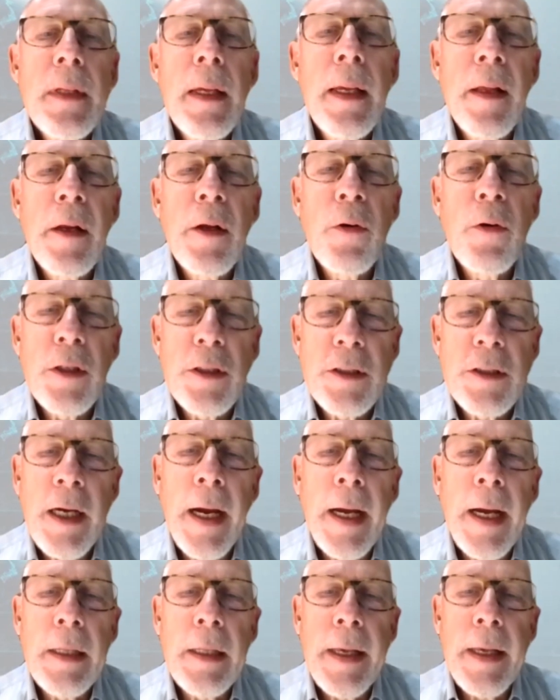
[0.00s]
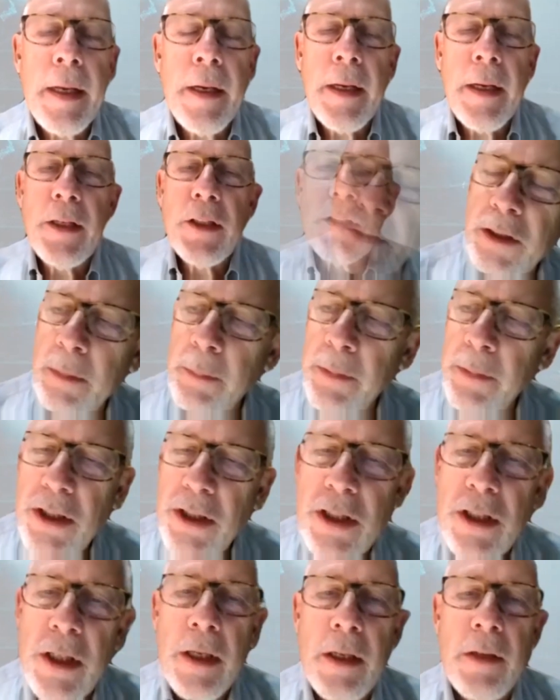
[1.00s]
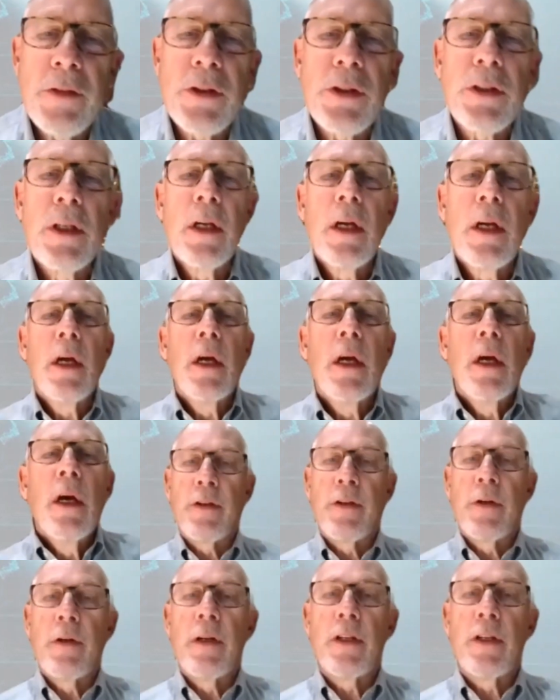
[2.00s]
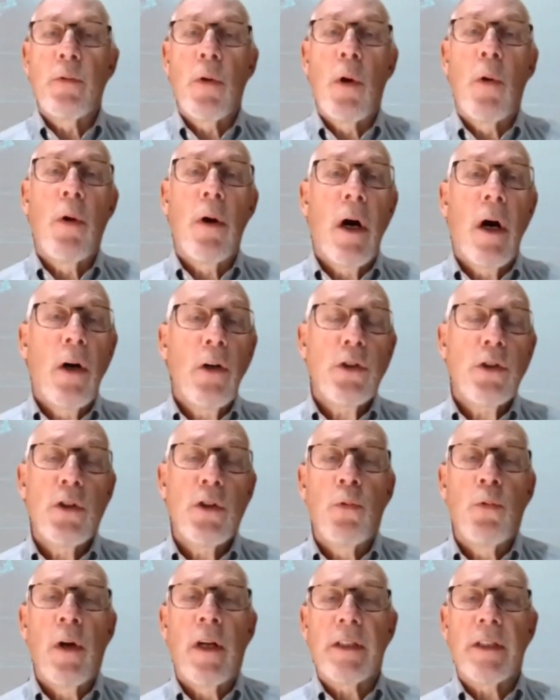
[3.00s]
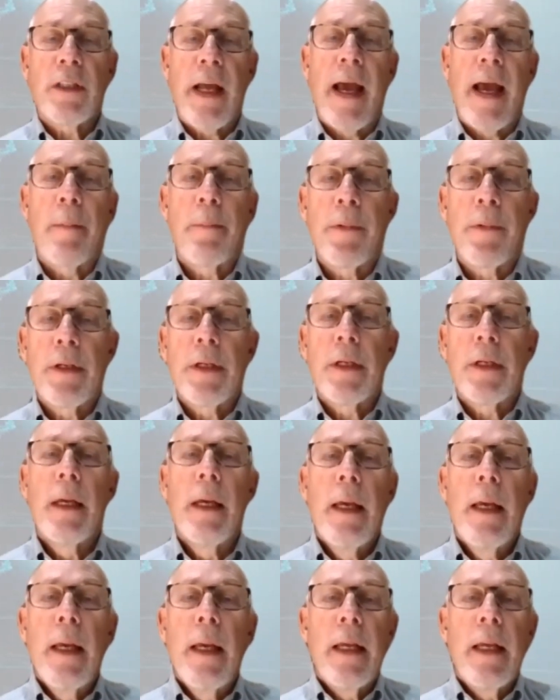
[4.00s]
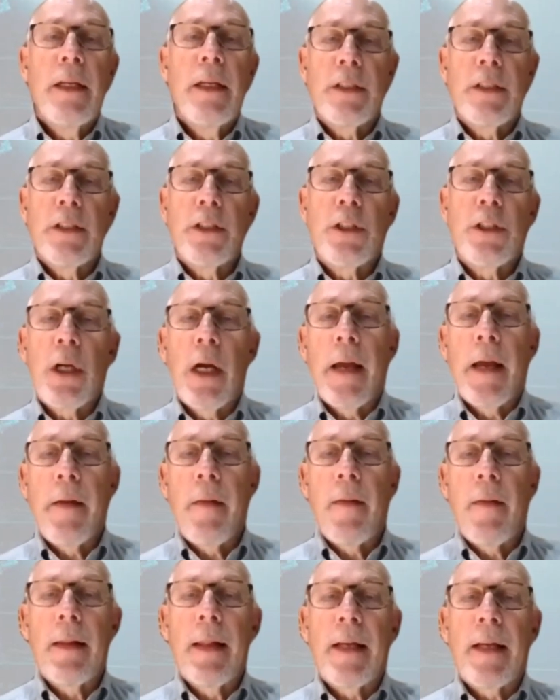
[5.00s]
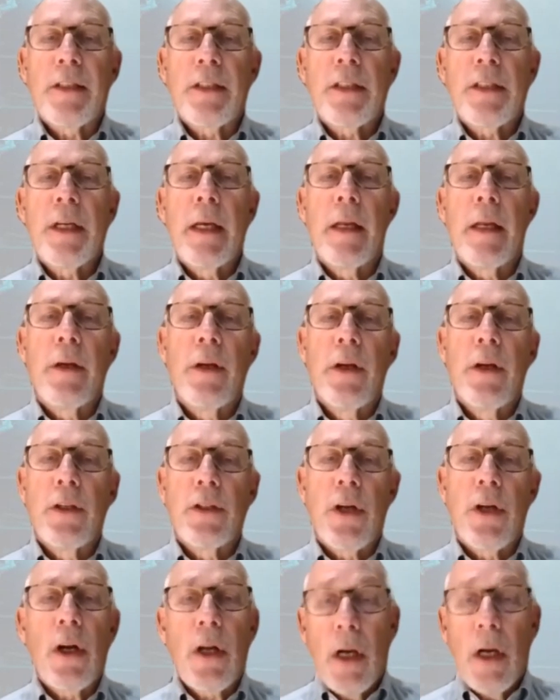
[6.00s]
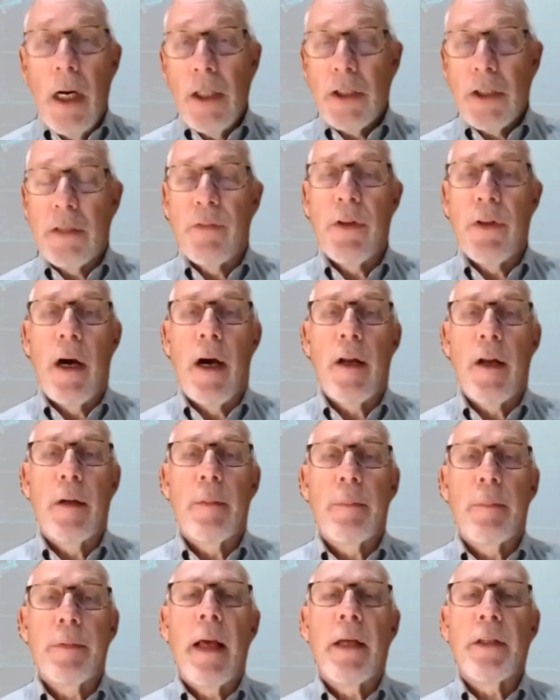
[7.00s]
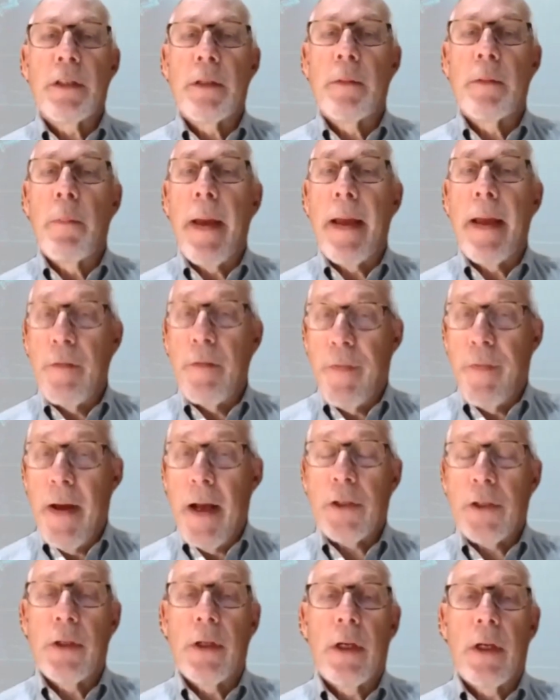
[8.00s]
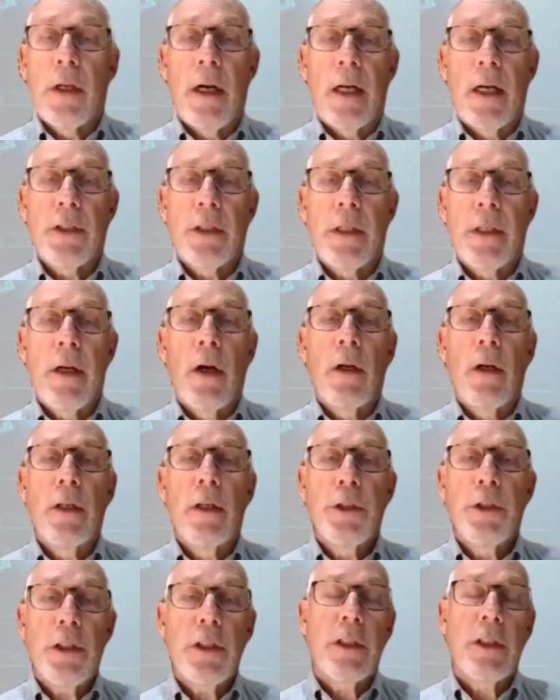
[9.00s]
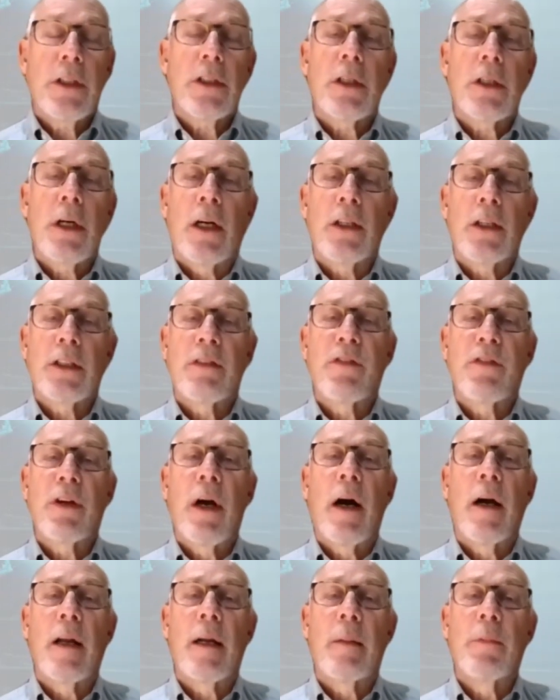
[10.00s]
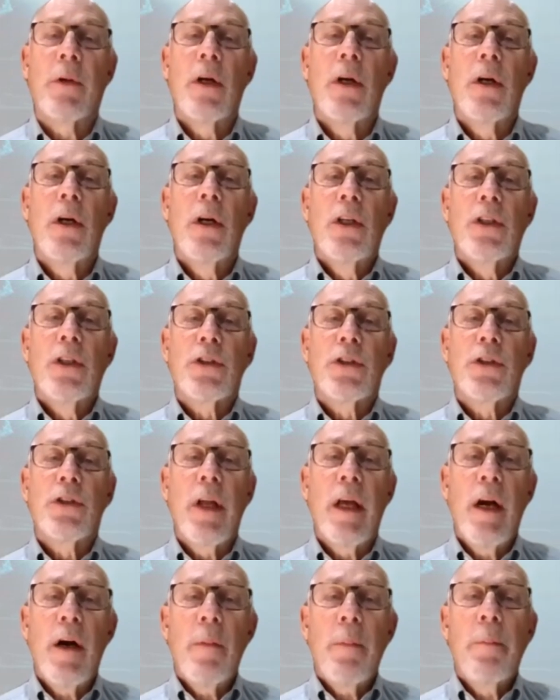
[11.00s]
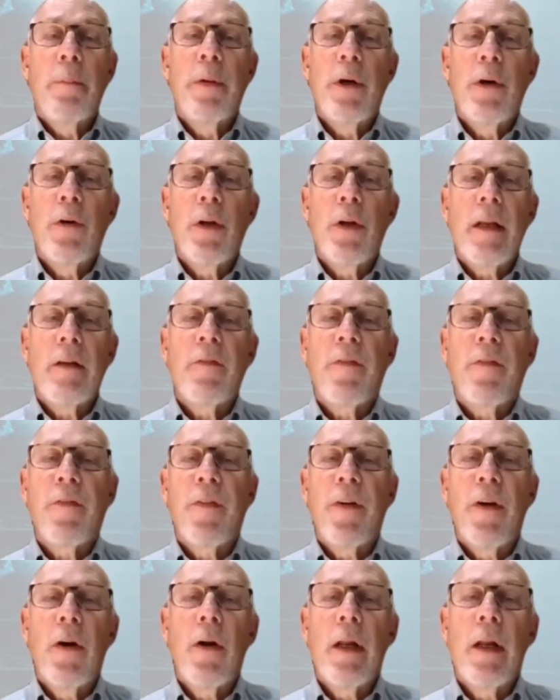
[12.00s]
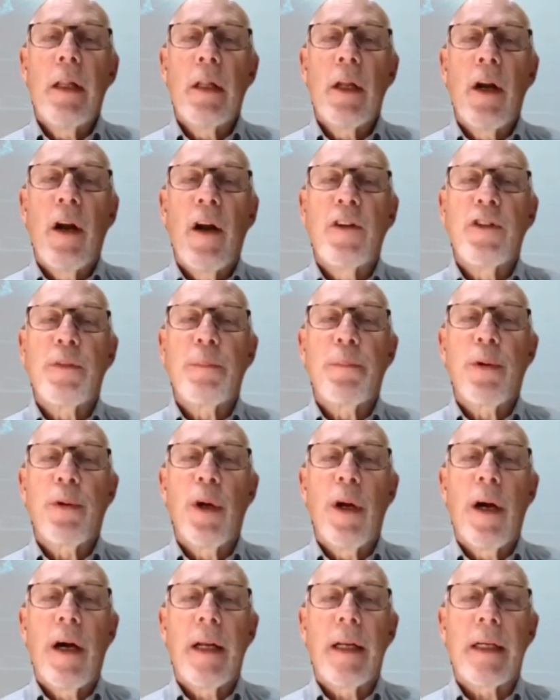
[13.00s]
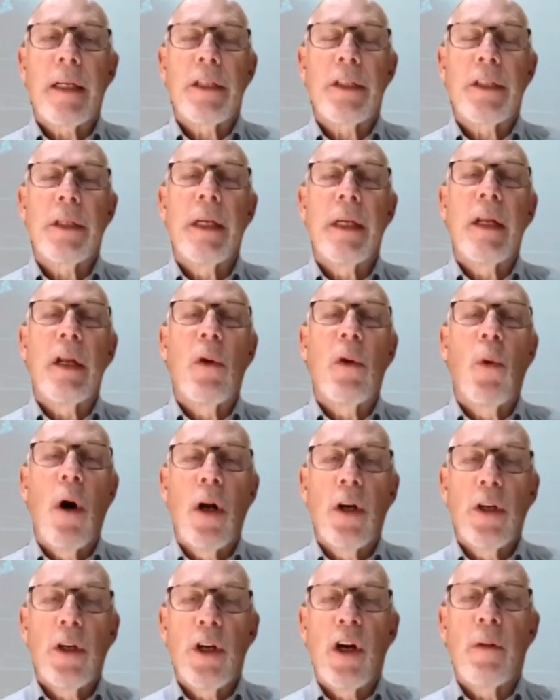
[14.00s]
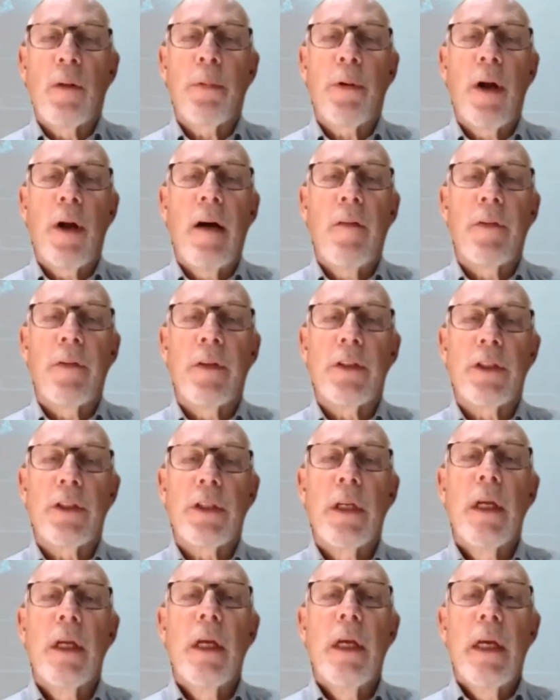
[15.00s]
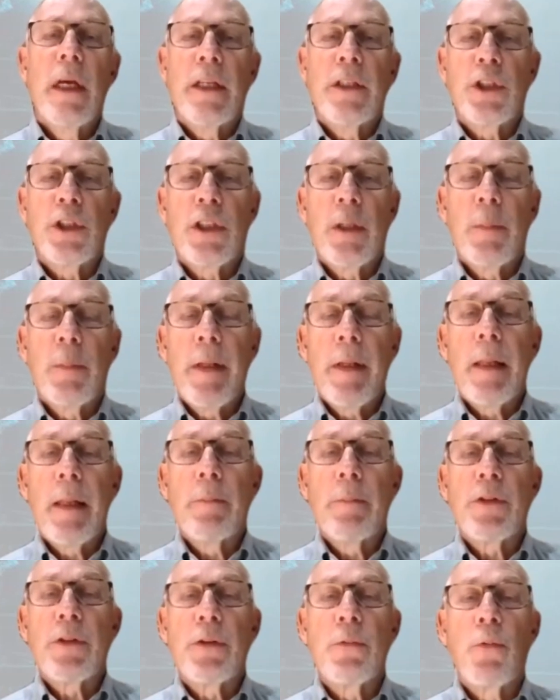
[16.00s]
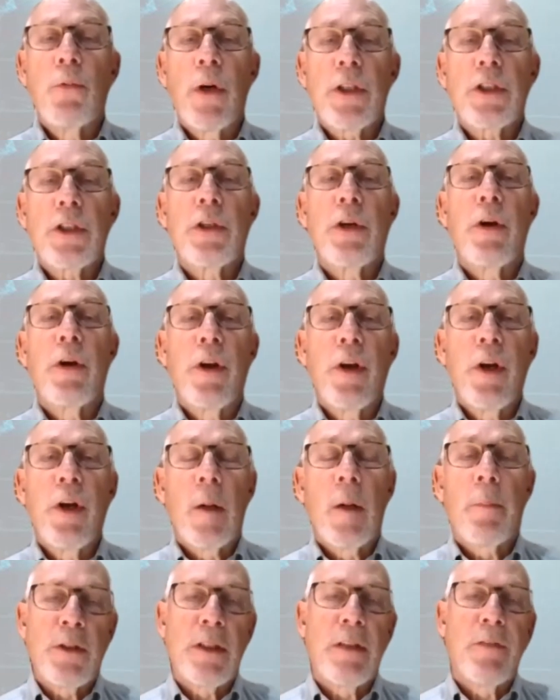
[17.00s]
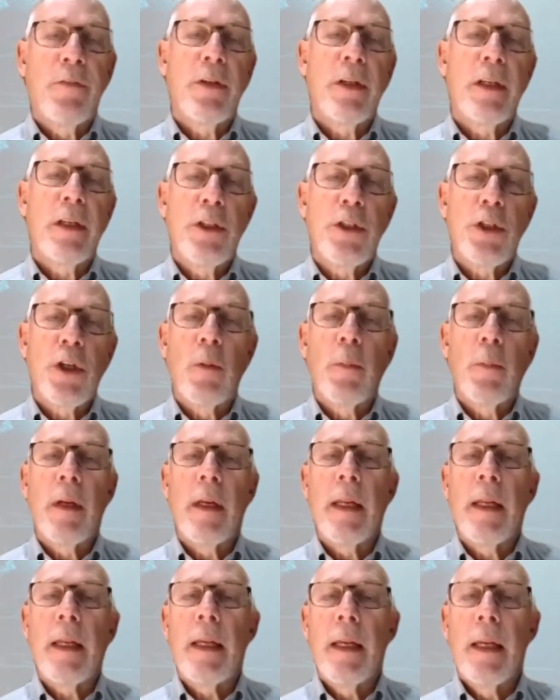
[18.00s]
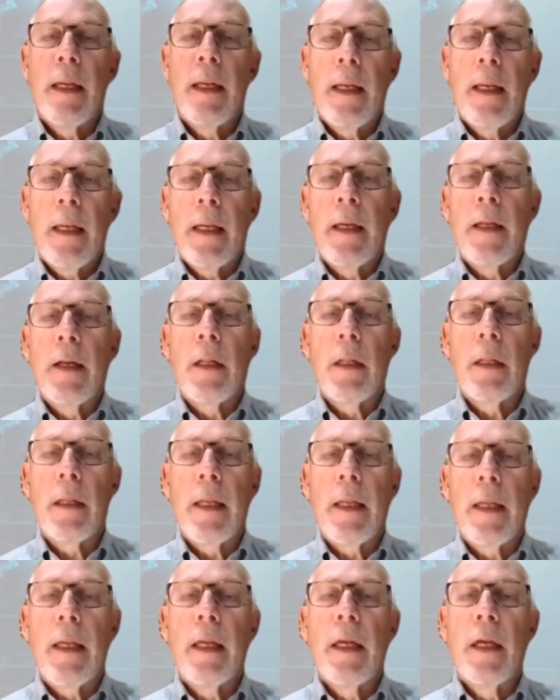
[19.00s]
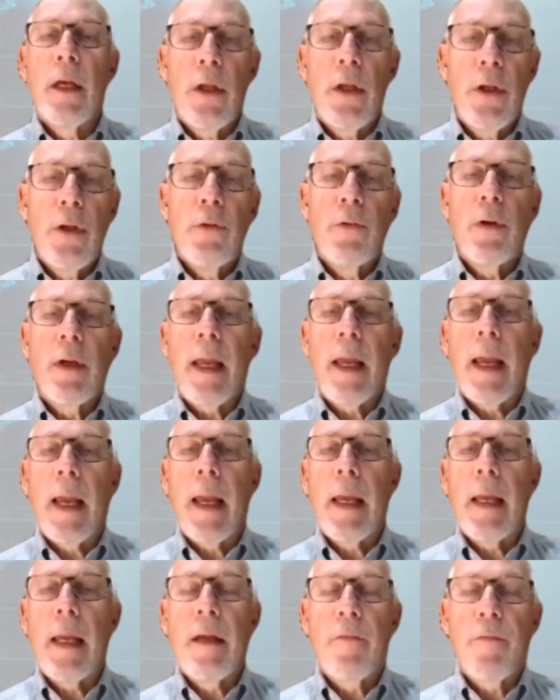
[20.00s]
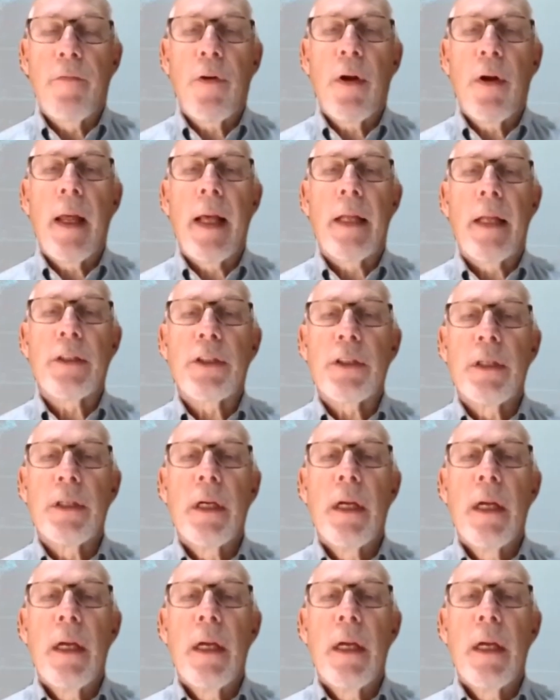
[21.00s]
and go to Thailand and get some incentives, duties. Well, also what has happened is in China the last 10 years, our costs have gone up, as in manufacturing costs, and our logistics costs have gone up. So now building fairly large products in Guangdong province and shipping them to Western Europe, specifically Germany, Italy, UK, France,